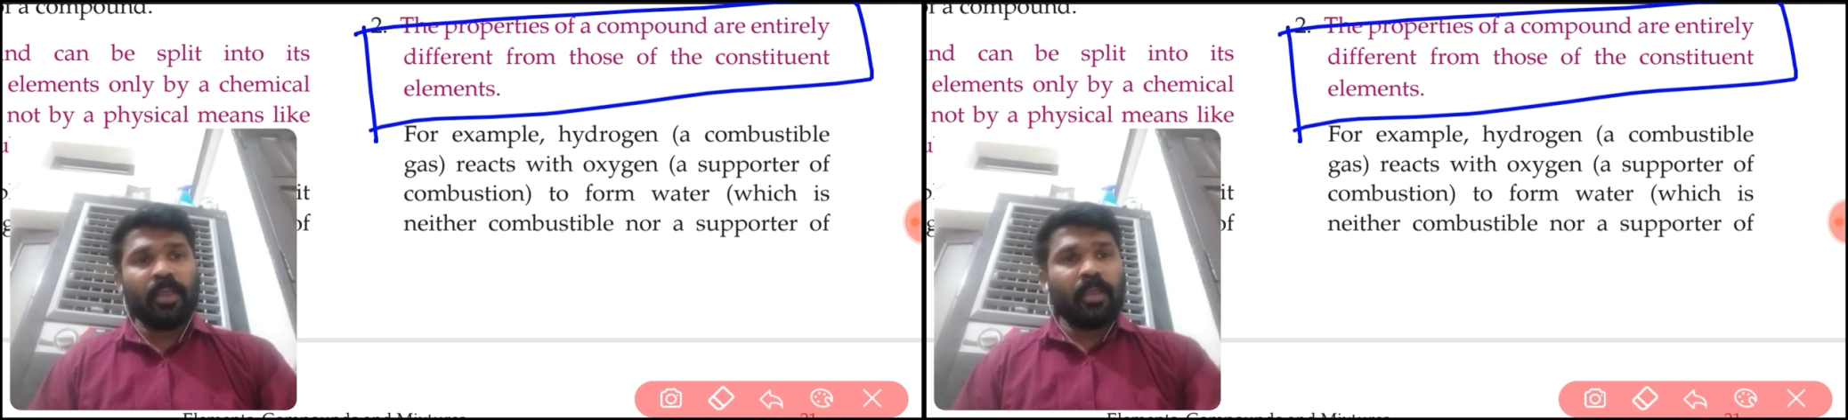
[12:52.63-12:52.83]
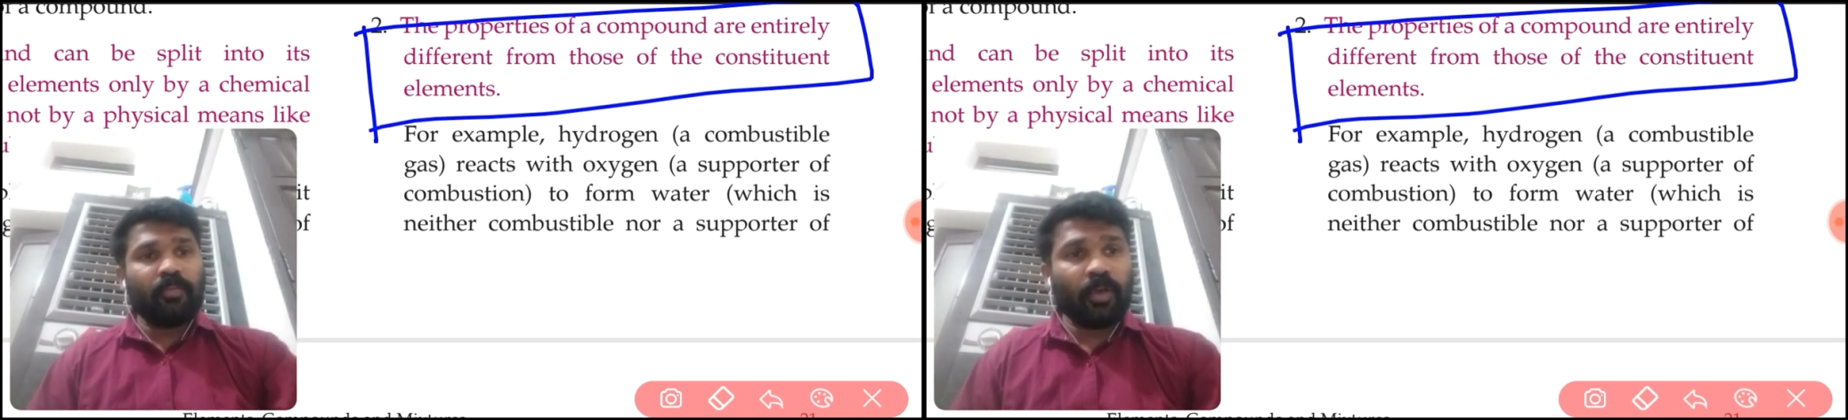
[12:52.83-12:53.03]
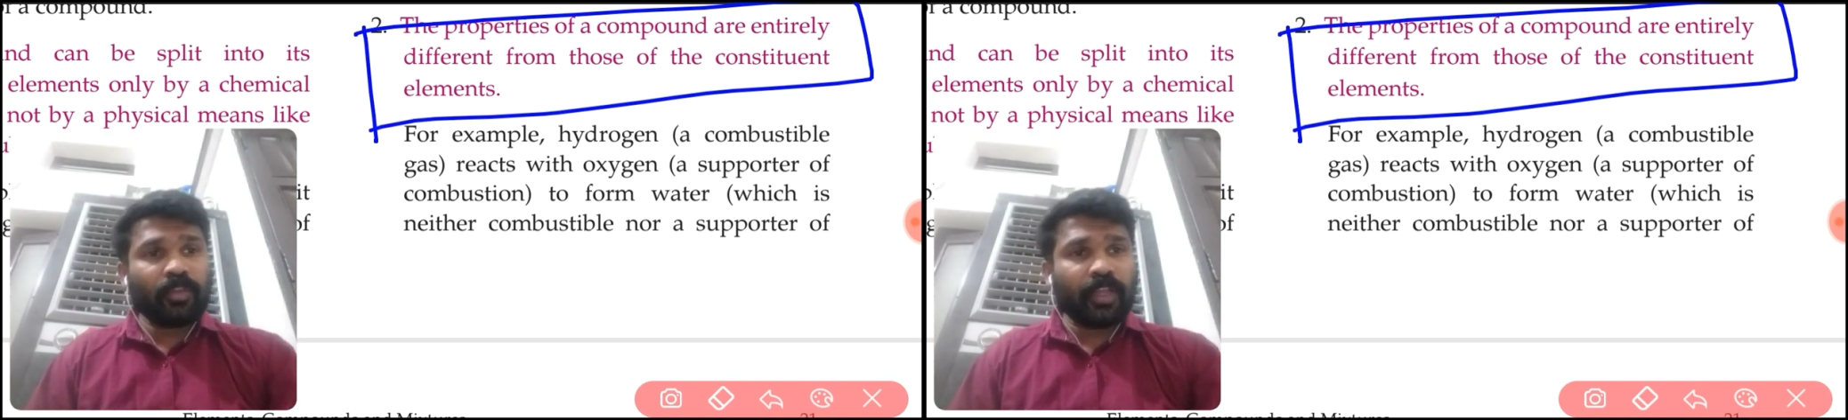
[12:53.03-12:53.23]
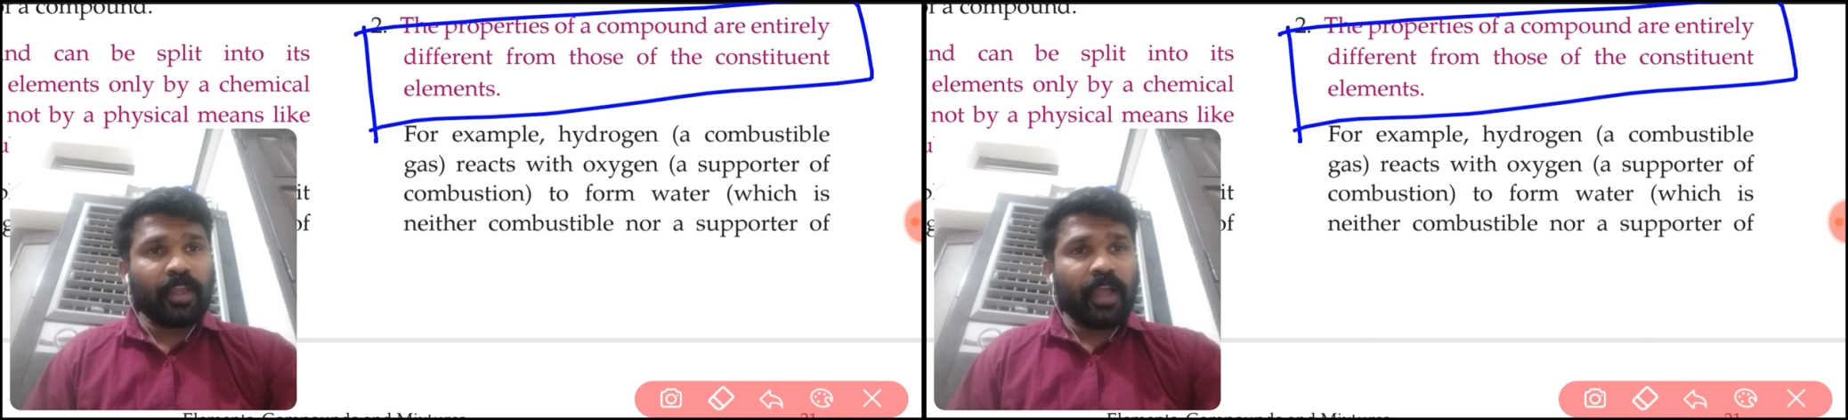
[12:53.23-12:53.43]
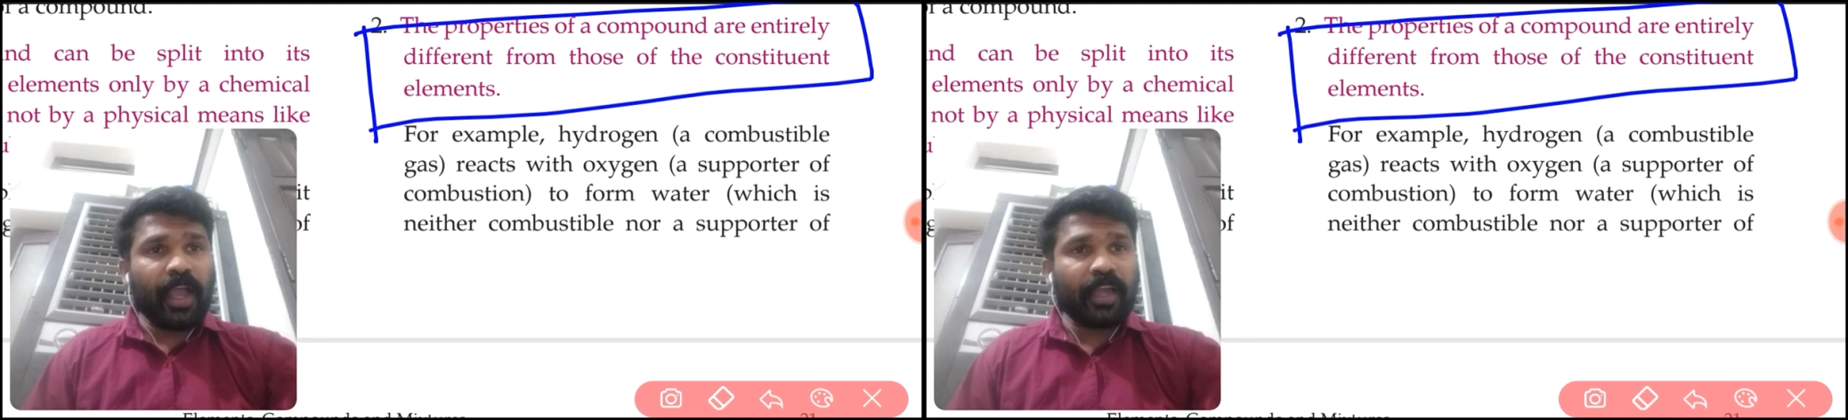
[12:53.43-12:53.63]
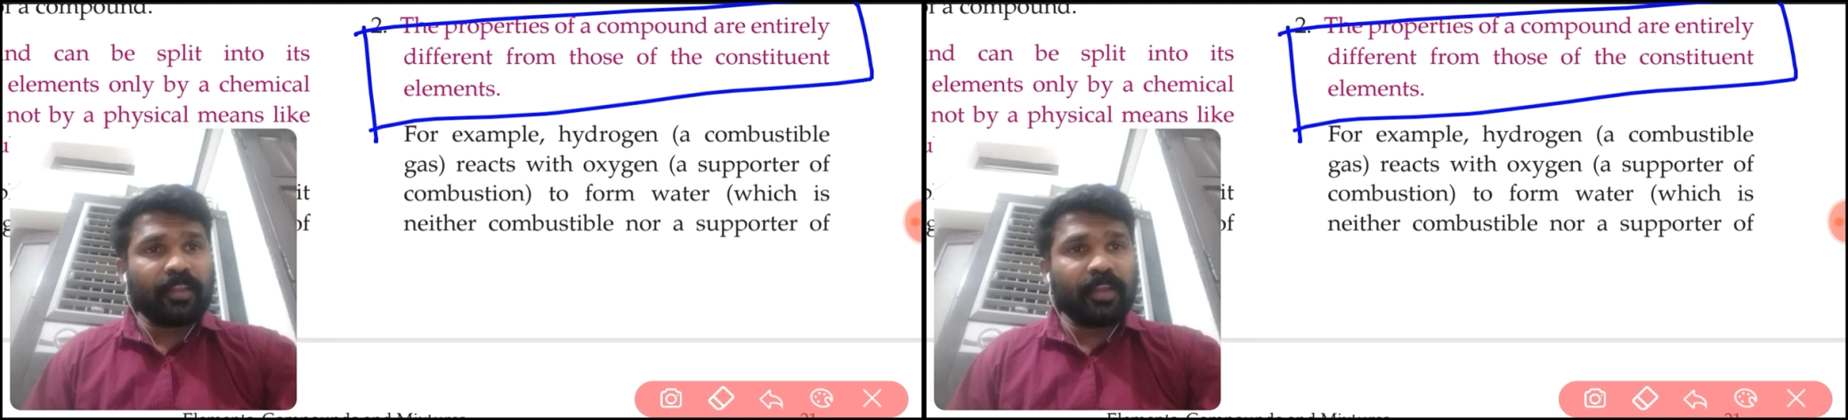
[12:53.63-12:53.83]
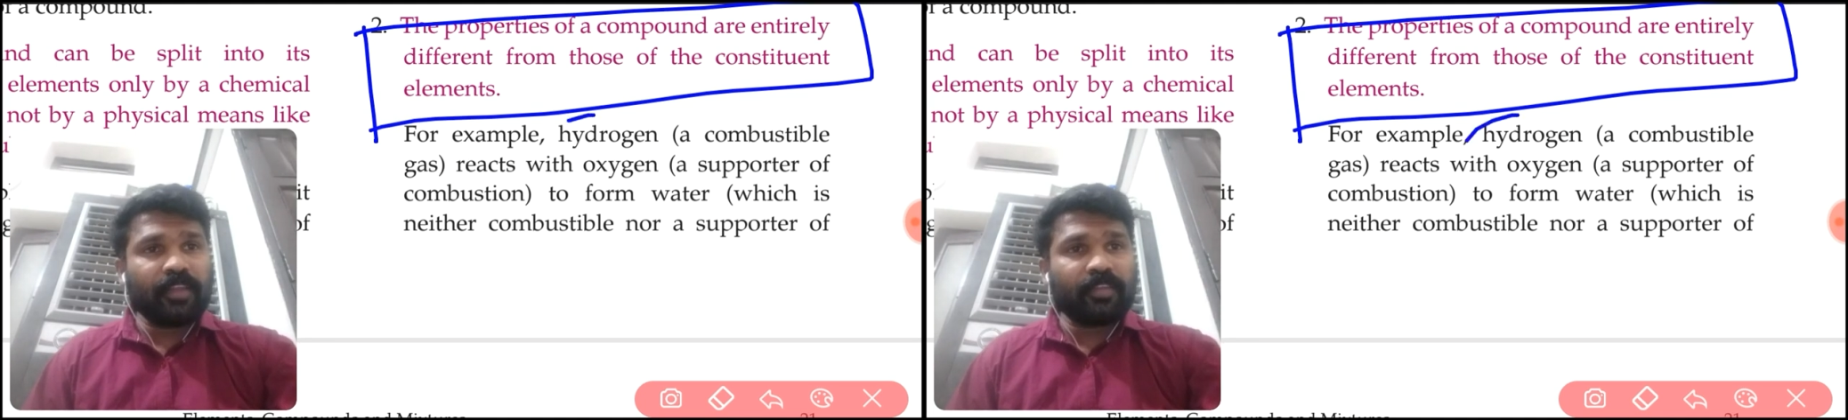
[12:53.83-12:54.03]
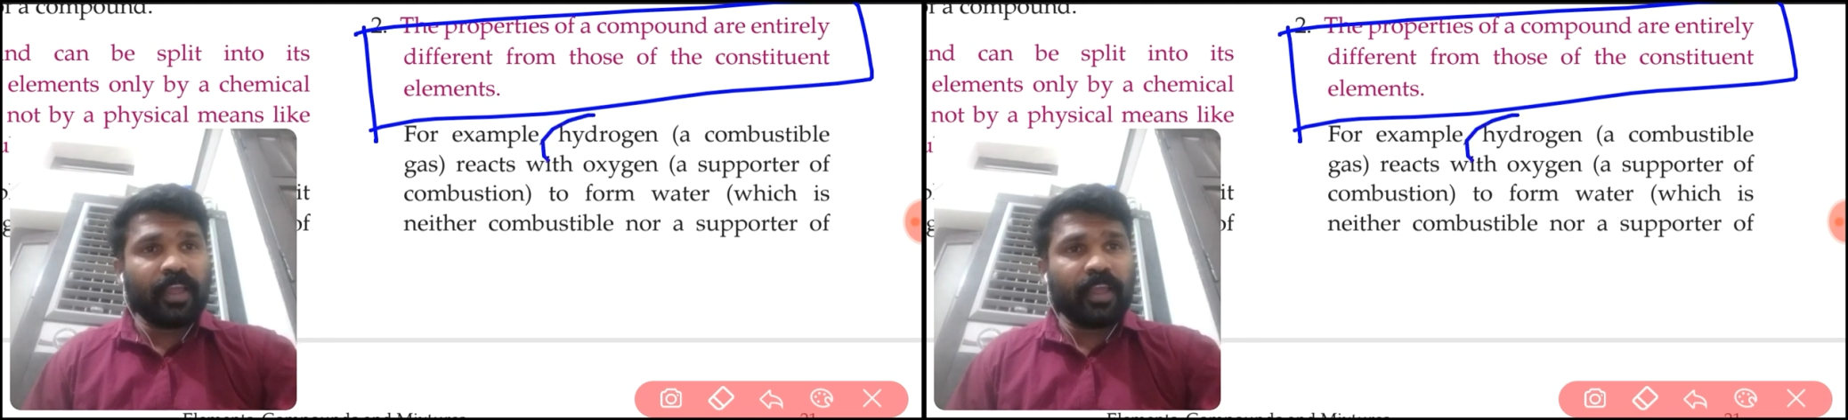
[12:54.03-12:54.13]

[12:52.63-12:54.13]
We know that hydrogen is